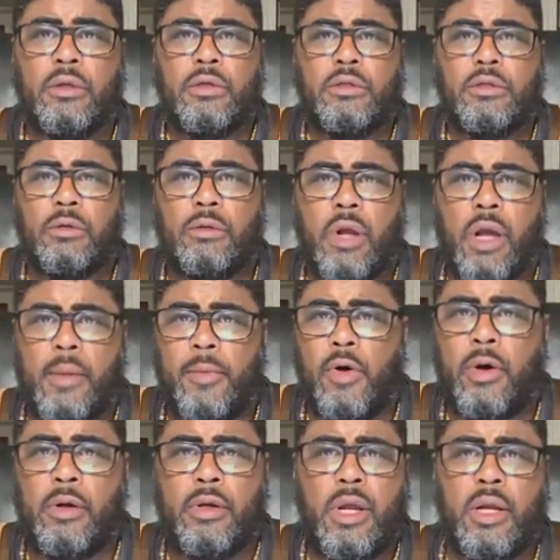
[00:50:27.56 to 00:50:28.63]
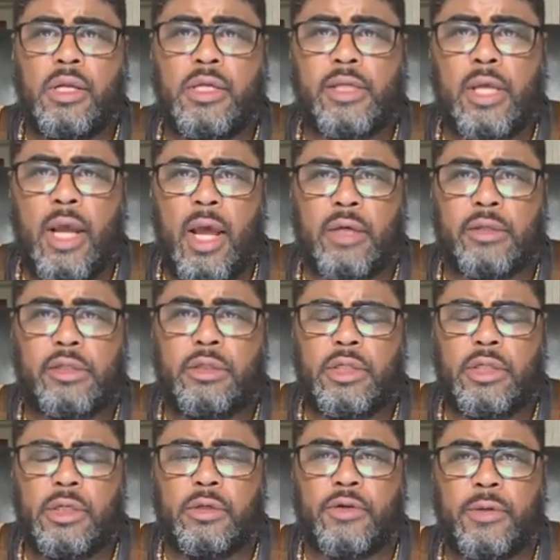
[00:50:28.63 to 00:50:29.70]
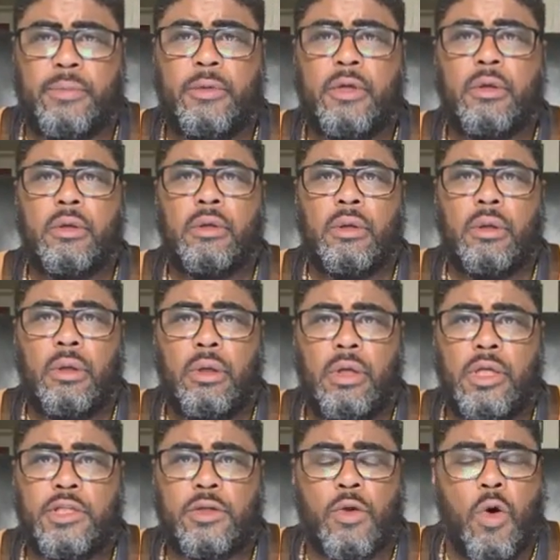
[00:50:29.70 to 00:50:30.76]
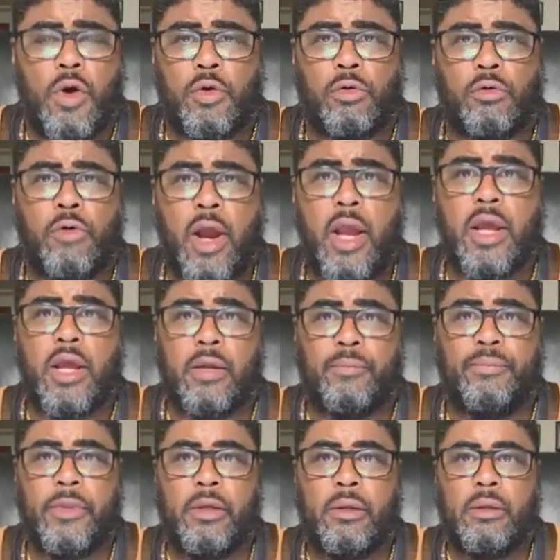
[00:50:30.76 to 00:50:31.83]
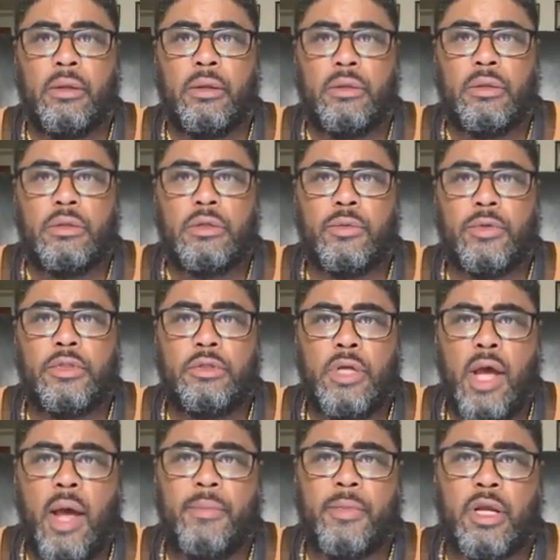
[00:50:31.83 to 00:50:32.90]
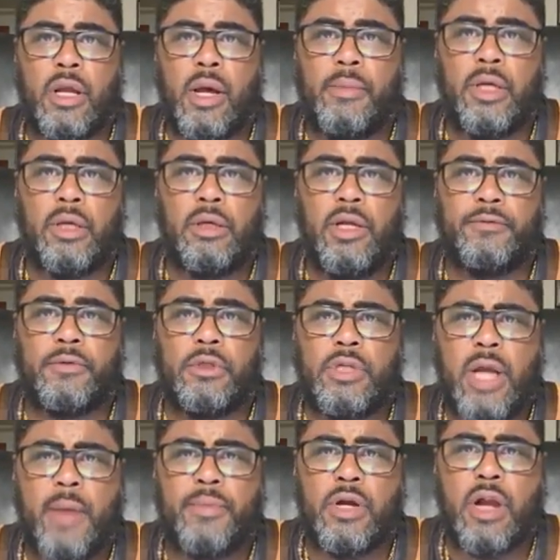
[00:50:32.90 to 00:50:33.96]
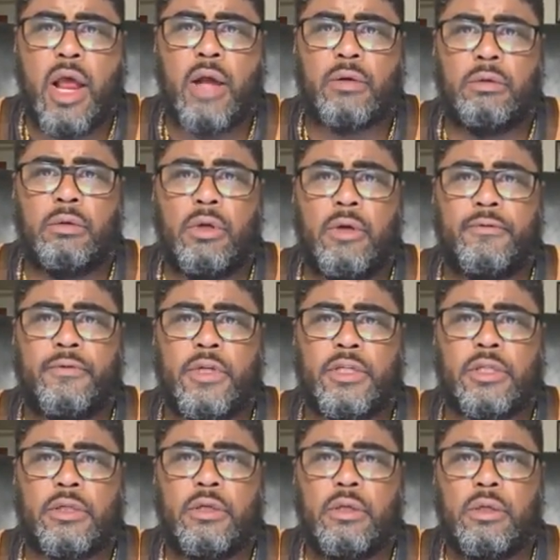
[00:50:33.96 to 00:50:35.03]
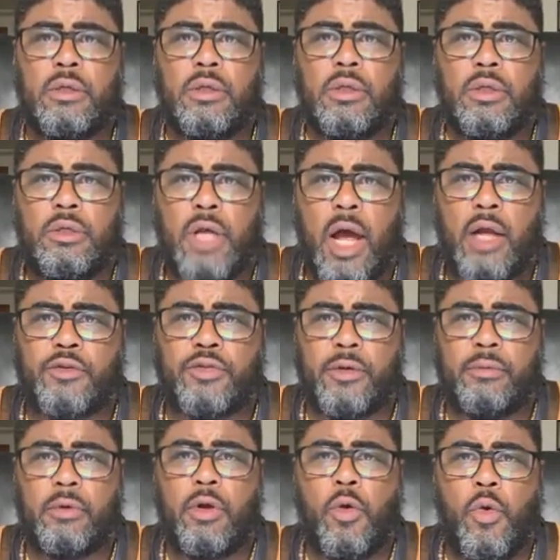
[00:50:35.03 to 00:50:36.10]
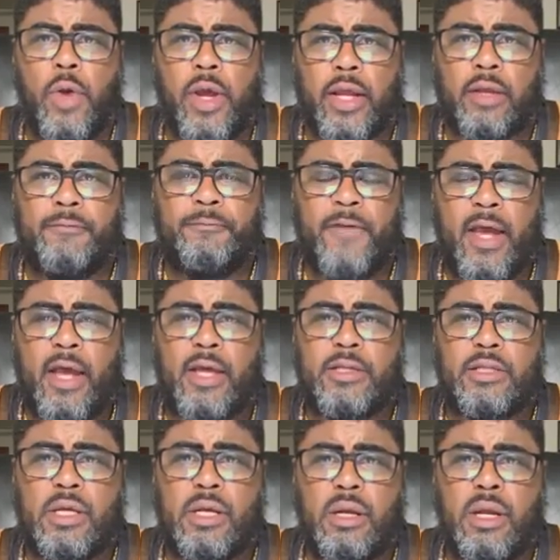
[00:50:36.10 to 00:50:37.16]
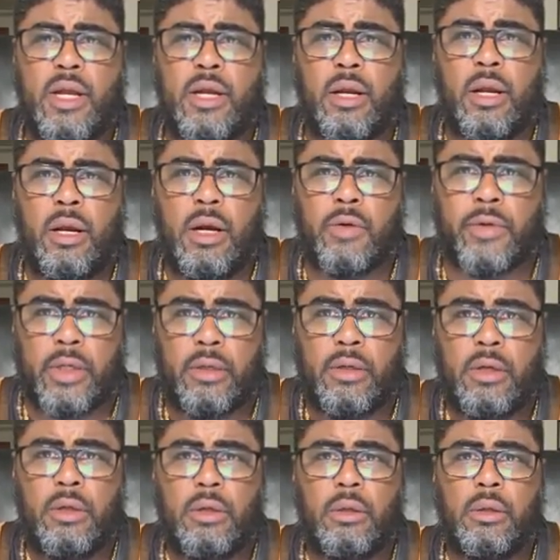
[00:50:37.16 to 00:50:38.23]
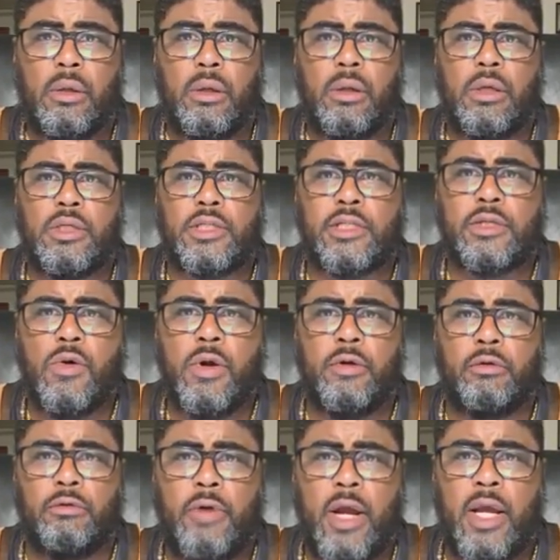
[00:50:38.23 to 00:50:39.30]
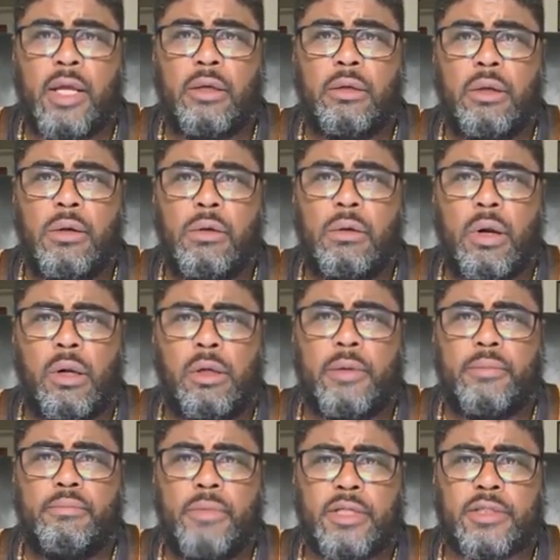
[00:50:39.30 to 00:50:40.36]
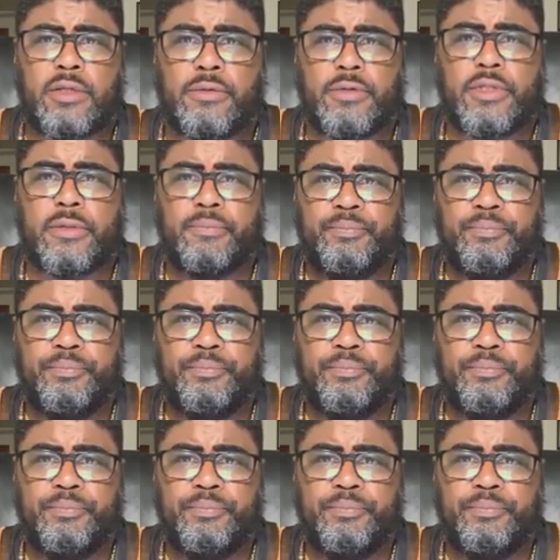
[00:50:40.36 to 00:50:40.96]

So come on in this house, children, it's going to rain. So it's time to come underneath the tabernacle of this doctrine, quick, fast, and in a hurry, because it's going to rain nuclear missiles.